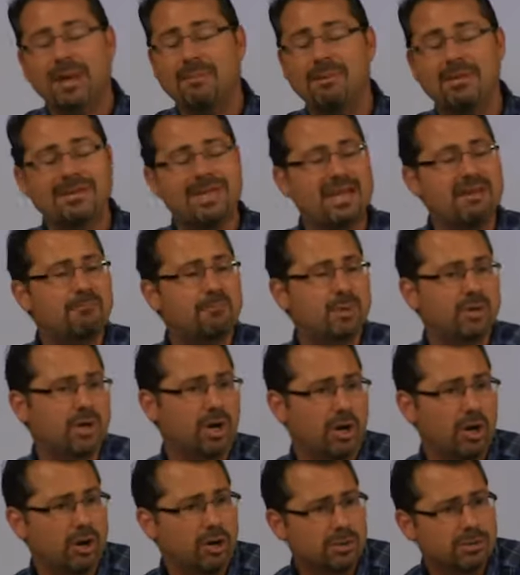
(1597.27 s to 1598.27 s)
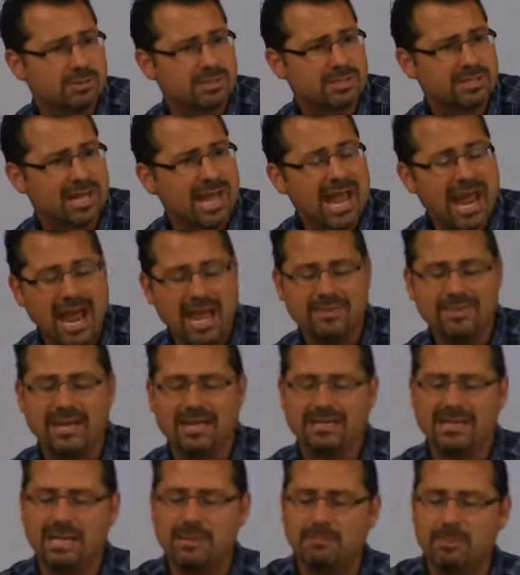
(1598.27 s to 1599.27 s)
maybe they've been hurt and
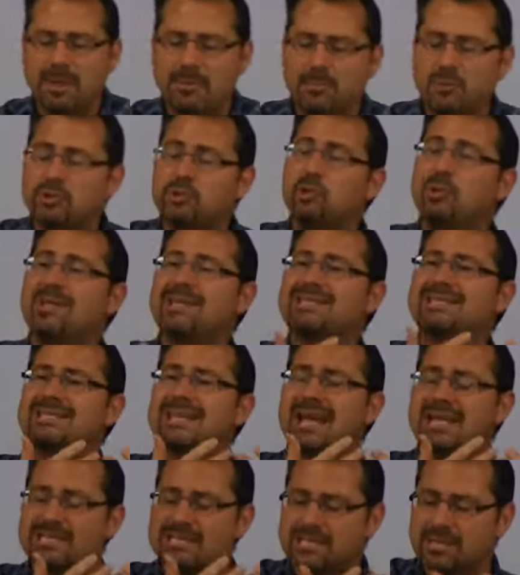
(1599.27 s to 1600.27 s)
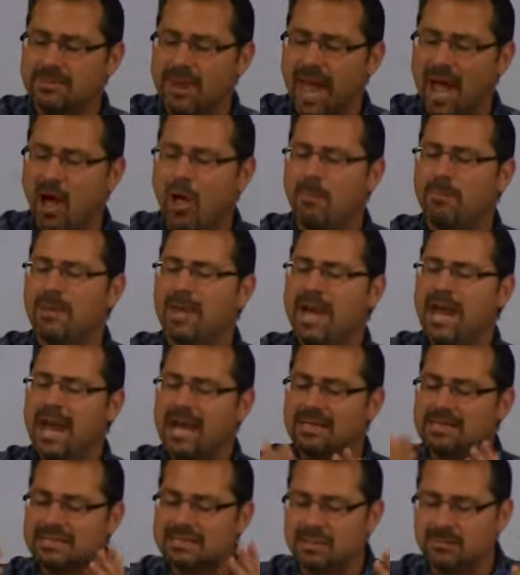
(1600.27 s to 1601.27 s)
they need people to extend some help
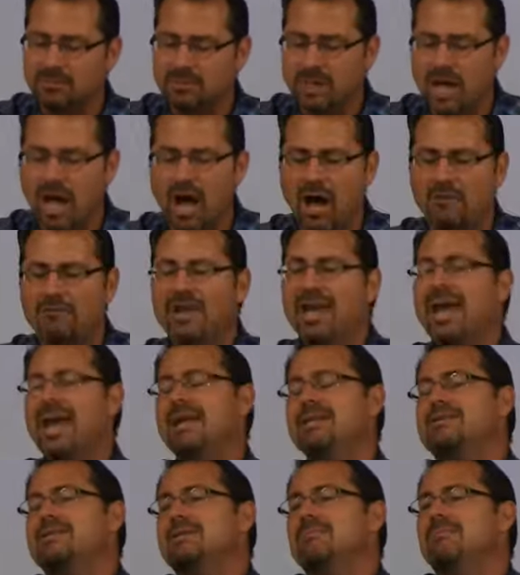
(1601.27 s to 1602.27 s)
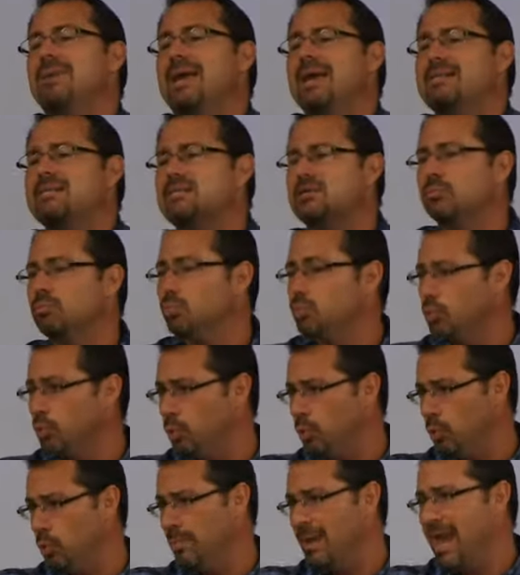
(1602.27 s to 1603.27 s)
and some love and to make some
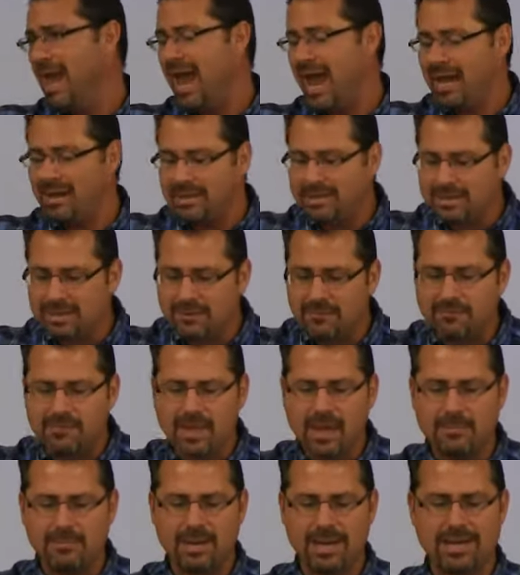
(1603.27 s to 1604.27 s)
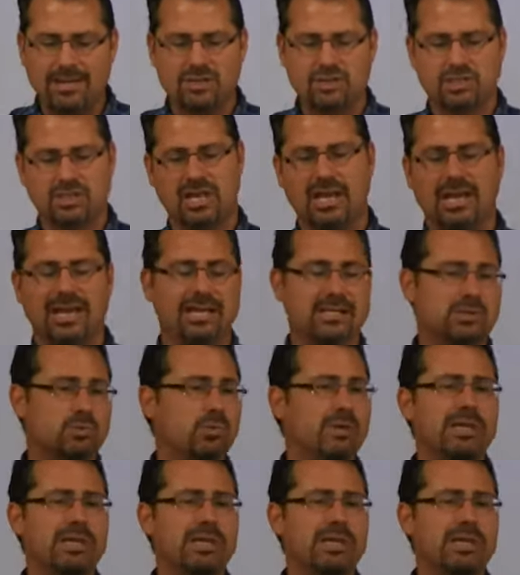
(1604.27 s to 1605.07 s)
room and give them a chance.